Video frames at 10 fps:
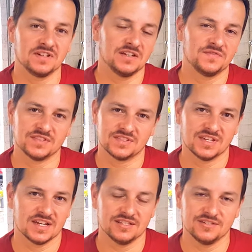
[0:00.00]
I left it to
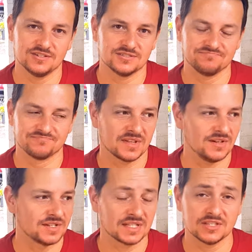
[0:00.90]
that long.
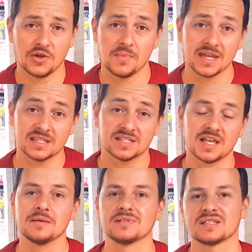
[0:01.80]
Honestly, don't make the
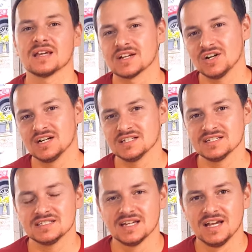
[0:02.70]
same mistake I
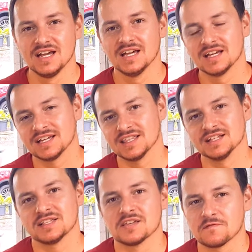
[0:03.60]
did. Get
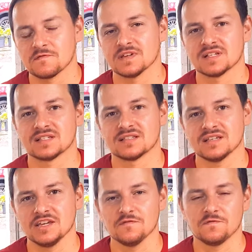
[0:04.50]
this thing fixed
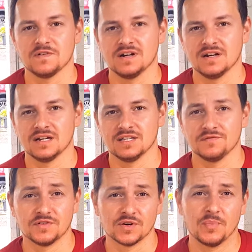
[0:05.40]
if uh,
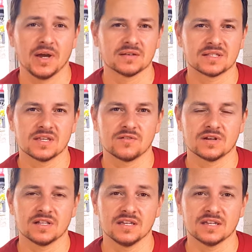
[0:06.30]
you've got a power
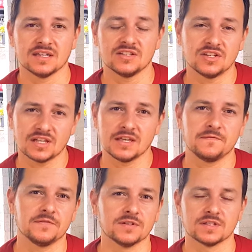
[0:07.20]
steering leak and check there
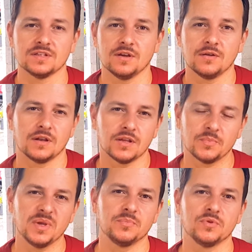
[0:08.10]
first. You know, a lot of
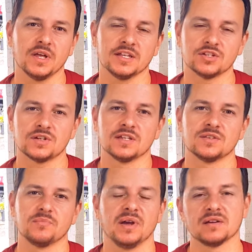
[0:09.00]
people head straight
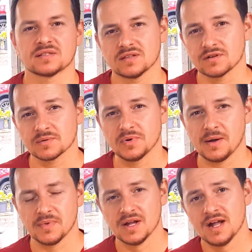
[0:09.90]
to the power steering
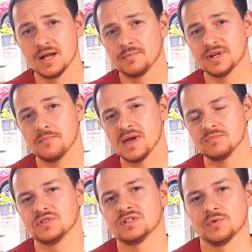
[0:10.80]
pump, but it may
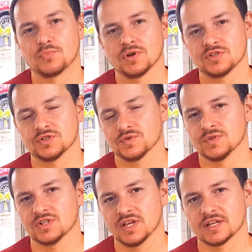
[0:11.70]
be just your pressure
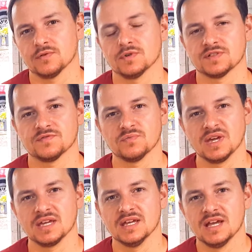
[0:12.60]
switch like it was for
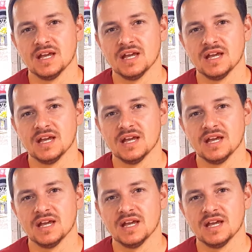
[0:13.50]
me.